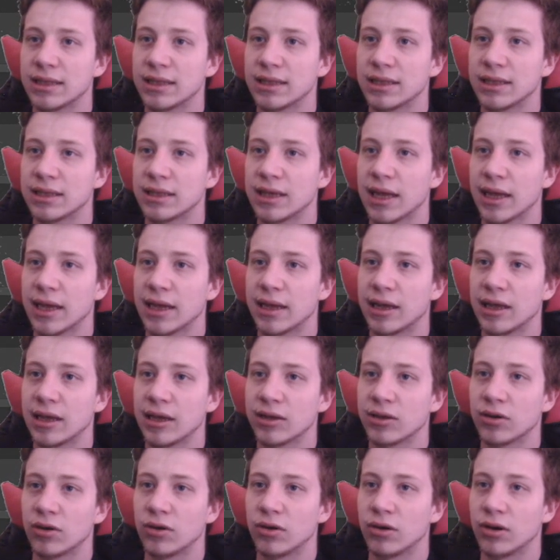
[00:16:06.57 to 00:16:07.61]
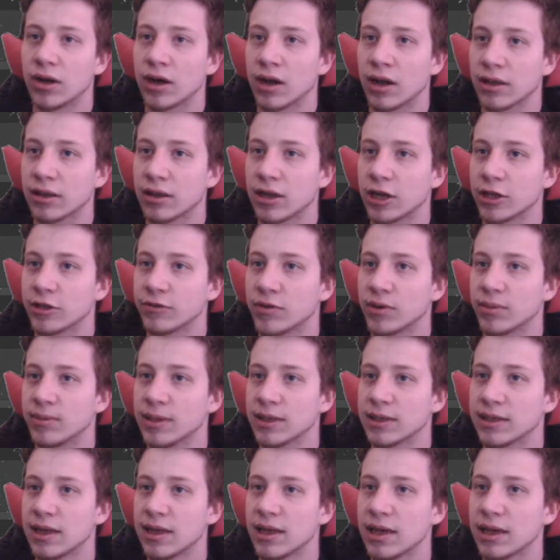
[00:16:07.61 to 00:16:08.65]
again ignore transform
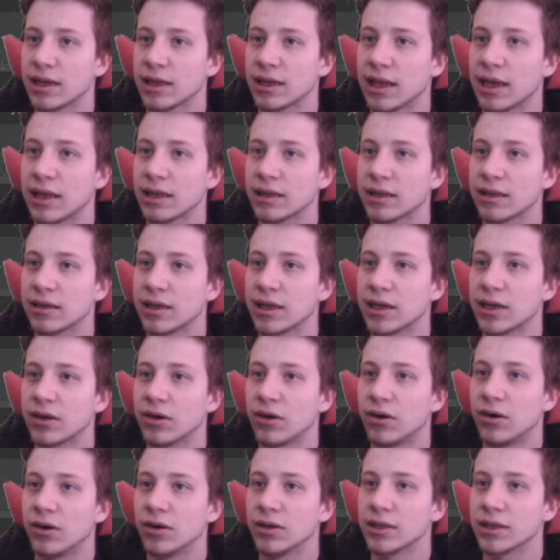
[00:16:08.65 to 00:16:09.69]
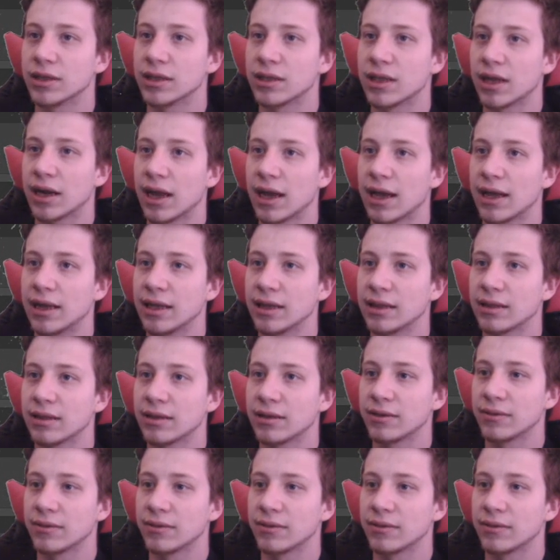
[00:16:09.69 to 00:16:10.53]
and select and click on 3edit,